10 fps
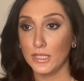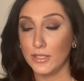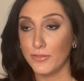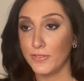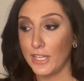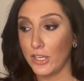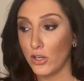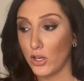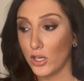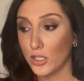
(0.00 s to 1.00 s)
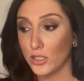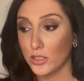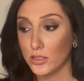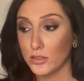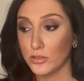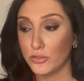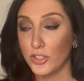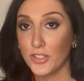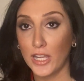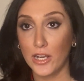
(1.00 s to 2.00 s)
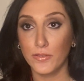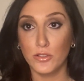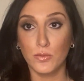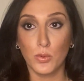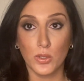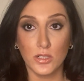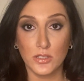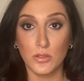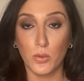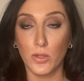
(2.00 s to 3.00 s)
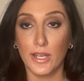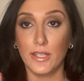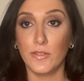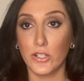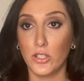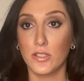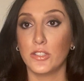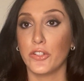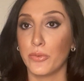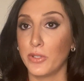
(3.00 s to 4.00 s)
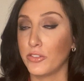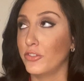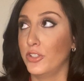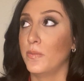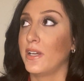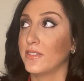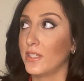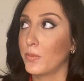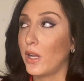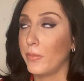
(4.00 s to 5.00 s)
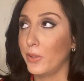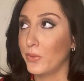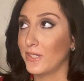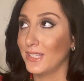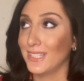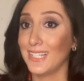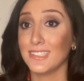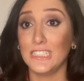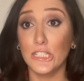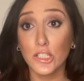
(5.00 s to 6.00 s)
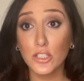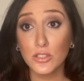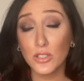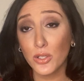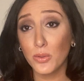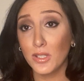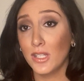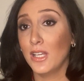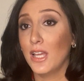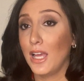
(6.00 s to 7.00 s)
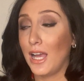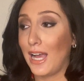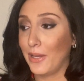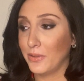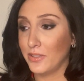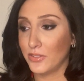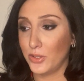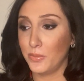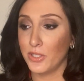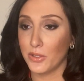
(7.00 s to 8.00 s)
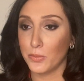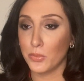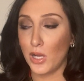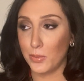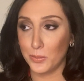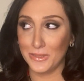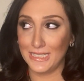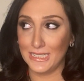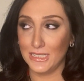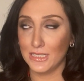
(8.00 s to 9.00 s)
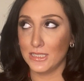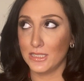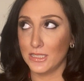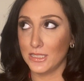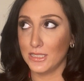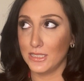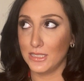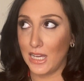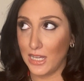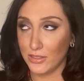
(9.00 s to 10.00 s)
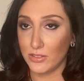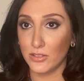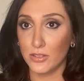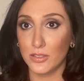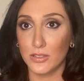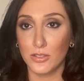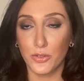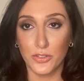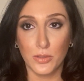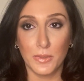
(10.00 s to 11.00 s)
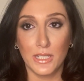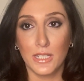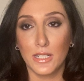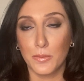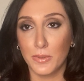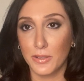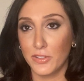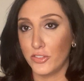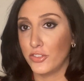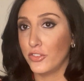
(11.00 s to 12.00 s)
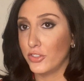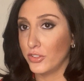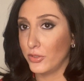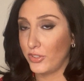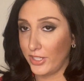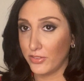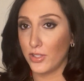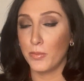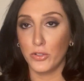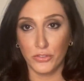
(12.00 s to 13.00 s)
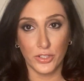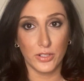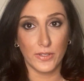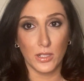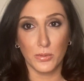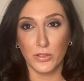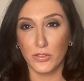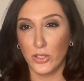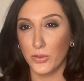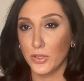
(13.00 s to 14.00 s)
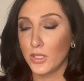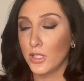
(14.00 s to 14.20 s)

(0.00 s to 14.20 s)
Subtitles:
If they are just got out of a divorce or a very long serious relationship, I'd say probably within the last year or so, I would assume they're probably not going to be in a position to date, emotionally unavailable, so